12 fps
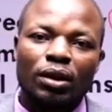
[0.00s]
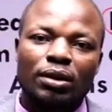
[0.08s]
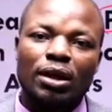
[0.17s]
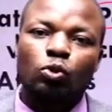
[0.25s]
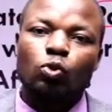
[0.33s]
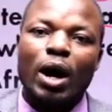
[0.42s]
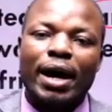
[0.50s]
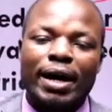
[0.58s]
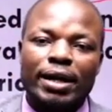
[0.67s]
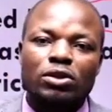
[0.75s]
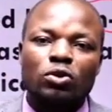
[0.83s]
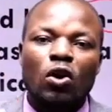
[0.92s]
that were
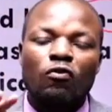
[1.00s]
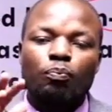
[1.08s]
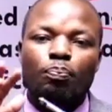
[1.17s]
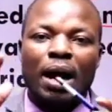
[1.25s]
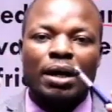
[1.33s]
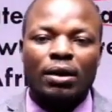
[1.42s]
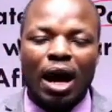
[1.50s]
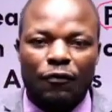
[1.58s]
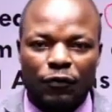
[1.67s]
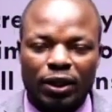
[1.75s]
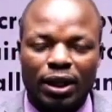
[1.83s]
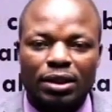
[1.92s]
heads of
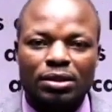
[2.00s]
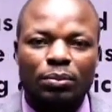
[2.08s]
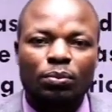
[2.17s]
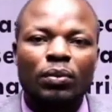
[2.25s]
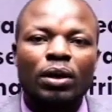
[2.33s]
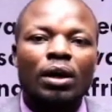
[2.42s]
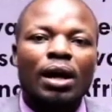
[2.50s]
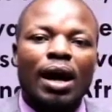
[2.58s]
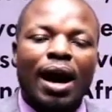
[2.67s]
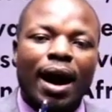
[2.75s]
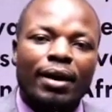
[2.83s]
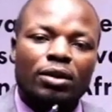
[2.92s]
Pan-Africanism
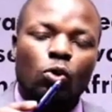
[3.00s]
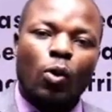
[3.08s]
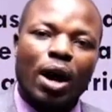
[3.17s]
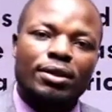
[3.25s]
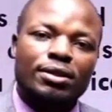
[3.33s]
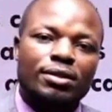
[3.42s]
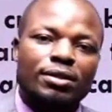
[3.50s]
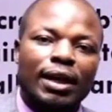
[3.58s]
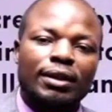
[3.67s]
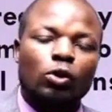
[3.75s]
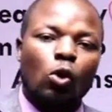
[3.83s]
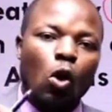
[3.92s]
are the ones
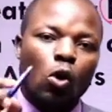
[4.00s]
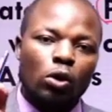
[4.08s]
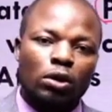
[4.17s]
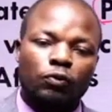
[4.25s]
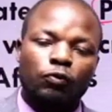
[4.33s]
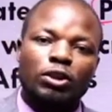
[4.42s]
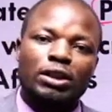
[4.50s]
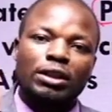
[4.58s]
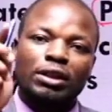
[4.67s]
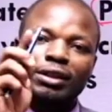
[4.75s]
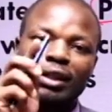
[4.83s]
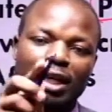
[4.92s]
that called for the
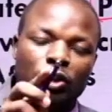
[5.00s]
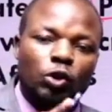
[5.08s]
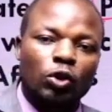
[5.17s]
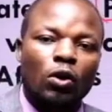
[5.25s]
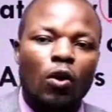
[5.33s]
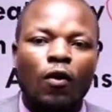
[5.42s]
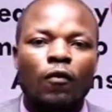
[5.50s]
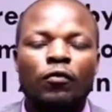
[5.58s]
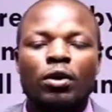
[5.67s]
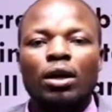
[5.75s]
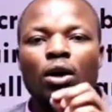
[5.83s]
creation of